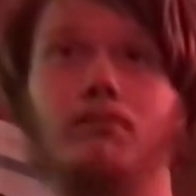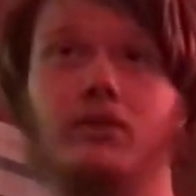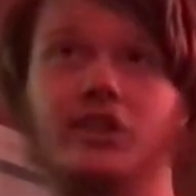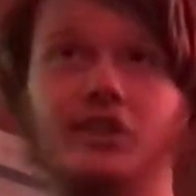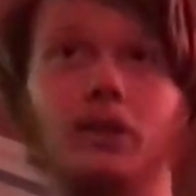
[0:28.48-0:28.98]

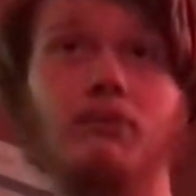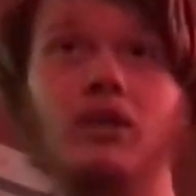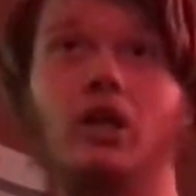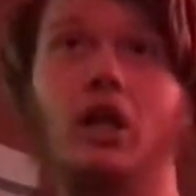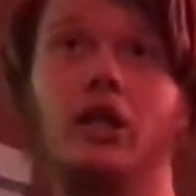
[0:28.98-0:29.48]
This time
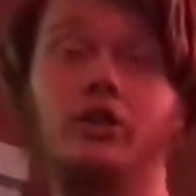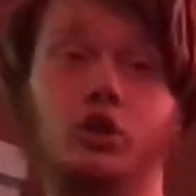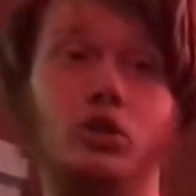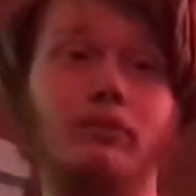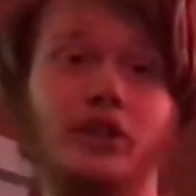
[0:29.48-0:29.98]
the
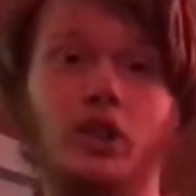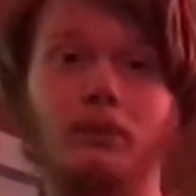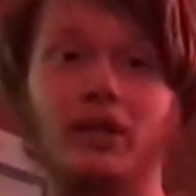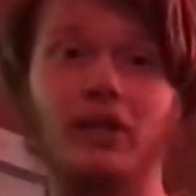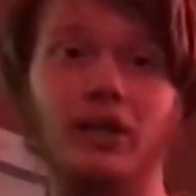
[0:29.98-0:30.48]
stream is going to
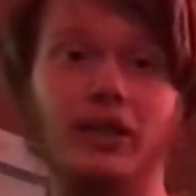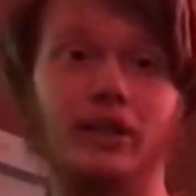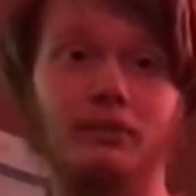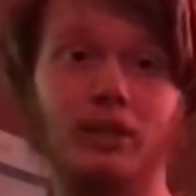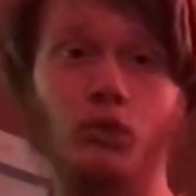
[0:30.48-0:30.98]
be a little
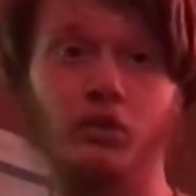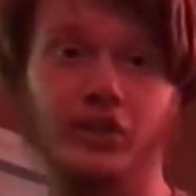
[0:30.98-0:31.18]
bit longer.